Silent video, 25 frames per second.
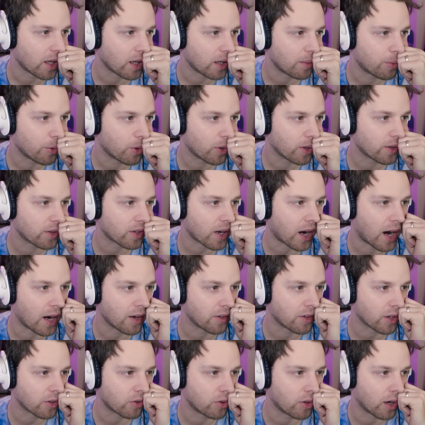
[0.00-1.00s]
Teleports
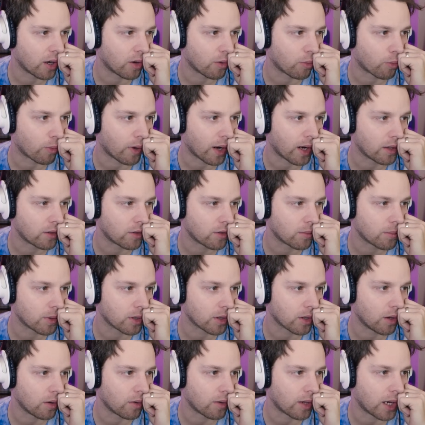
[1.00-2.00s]
Isaac to a random
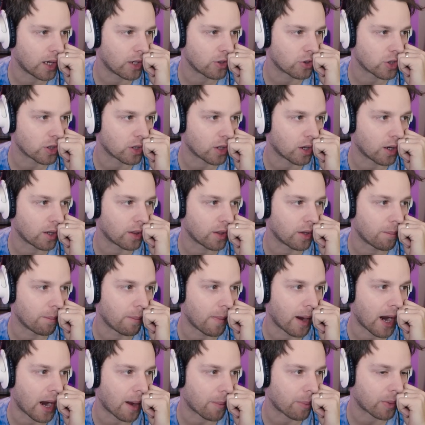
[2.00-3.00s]
location on the
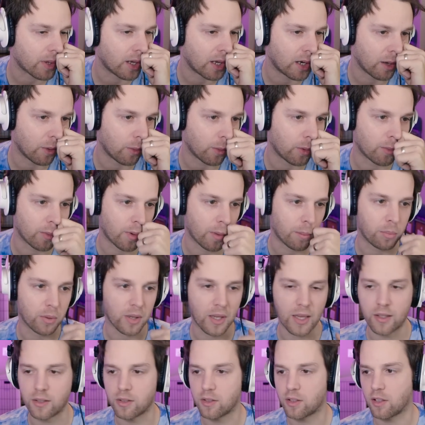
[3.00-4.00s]
map, and it would
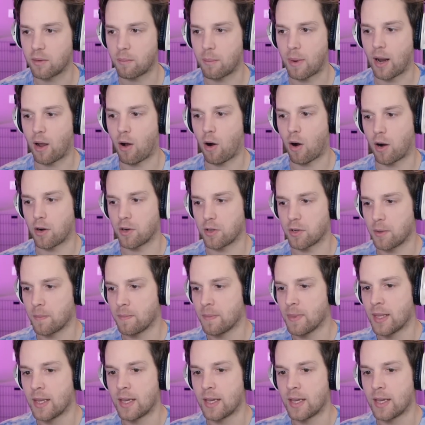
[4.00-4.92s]
replace my heart.